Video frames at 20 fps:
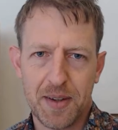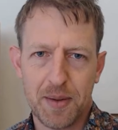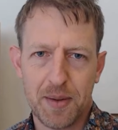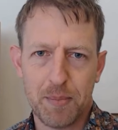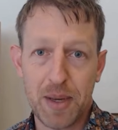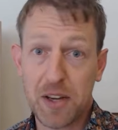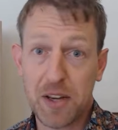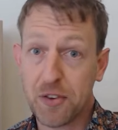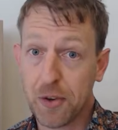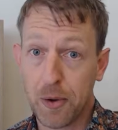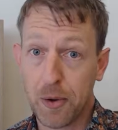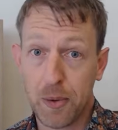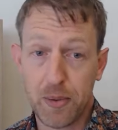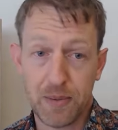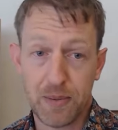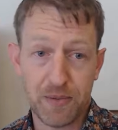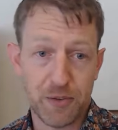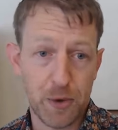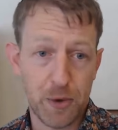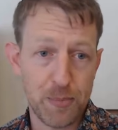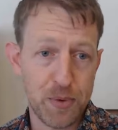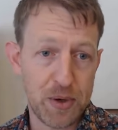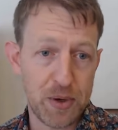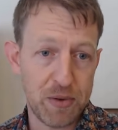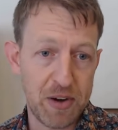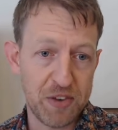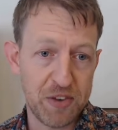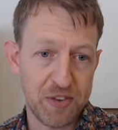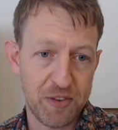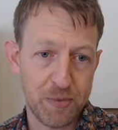be so super
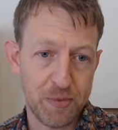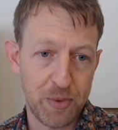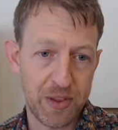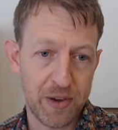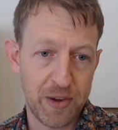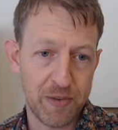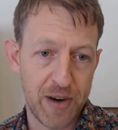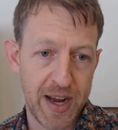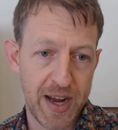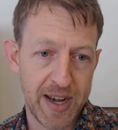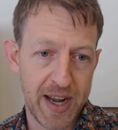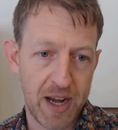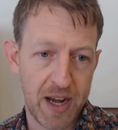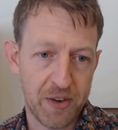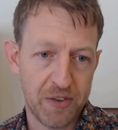aggressive with it right now.